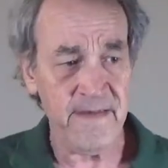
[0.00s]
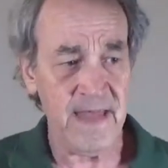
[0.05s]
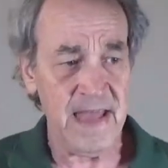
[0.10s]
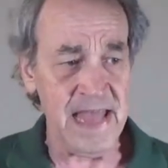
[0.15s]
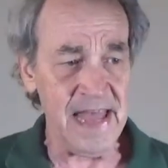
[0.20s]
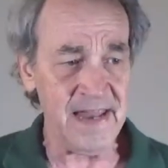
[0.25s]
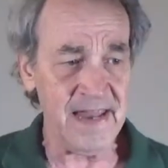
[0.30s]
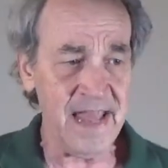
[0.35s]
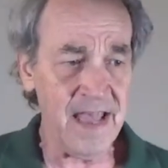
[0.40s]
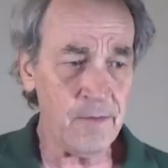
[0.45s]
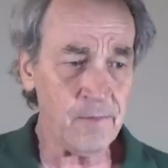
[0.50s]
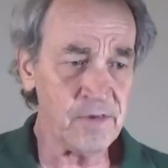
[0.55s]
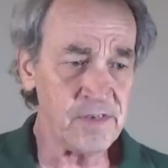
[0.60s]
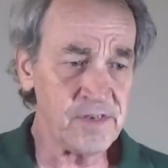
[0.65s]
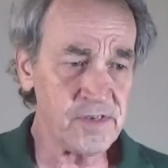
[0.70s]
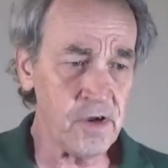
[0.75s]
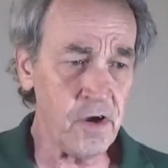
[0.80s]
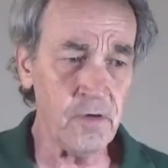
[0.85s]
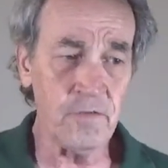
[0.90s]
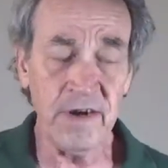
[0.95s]
And that
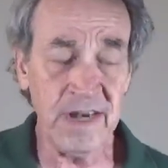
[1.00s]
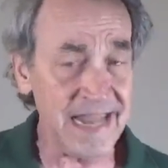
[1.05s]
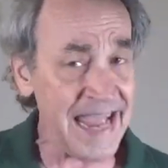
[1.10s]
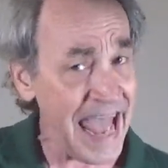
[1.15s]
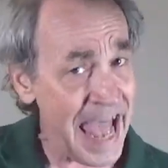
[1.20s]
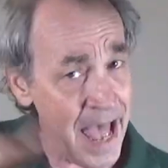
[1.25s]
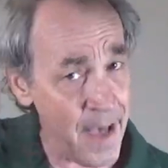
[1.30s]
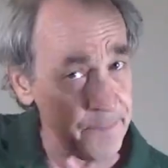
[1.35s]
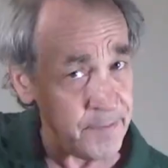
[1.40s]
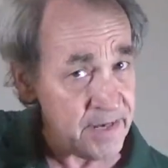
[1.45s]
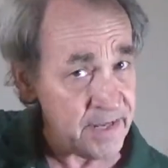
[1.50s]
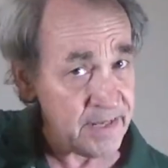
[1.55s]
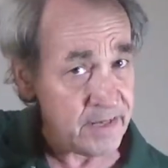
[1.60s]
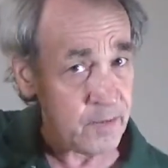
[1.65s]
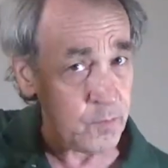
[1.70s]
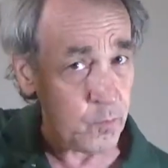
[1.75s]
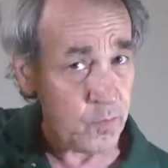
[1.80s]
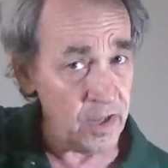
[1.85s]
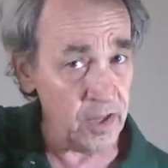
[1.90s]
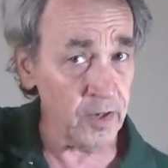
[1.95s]
was already
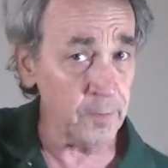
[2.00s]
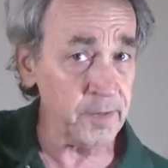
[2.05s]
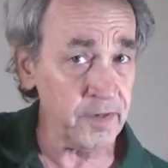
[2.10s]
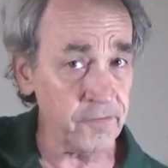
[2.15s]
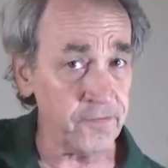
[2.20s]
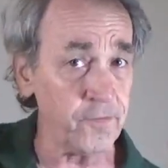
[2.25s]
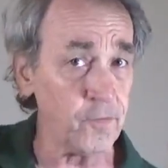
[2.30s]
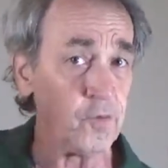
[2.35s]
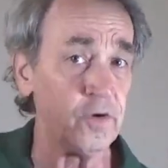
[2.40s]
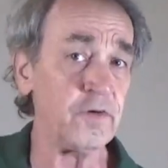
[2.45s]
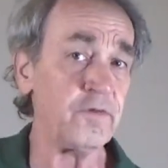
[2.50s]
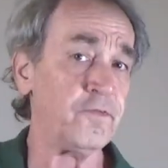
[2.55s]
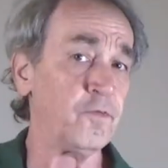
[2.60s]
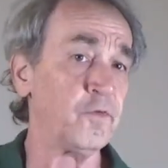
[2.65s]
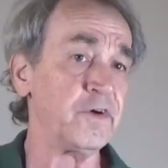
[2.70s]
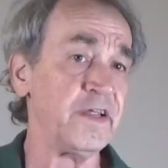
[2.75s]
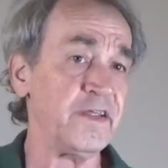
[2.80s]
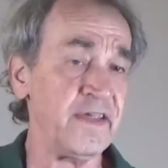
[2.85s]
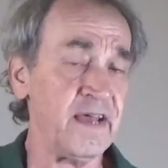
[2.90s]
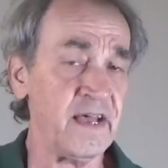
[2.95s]
happening well before
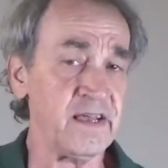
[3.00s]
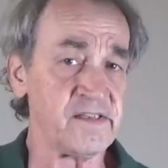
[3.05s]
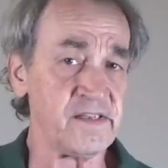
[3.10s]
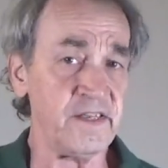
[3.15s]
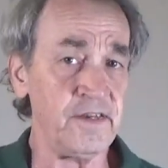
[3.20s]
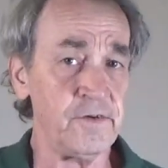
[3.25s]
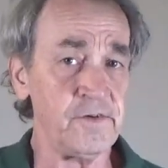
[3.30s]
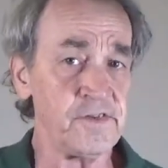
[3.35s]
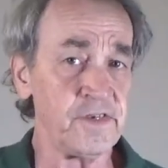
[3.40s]
40,000 years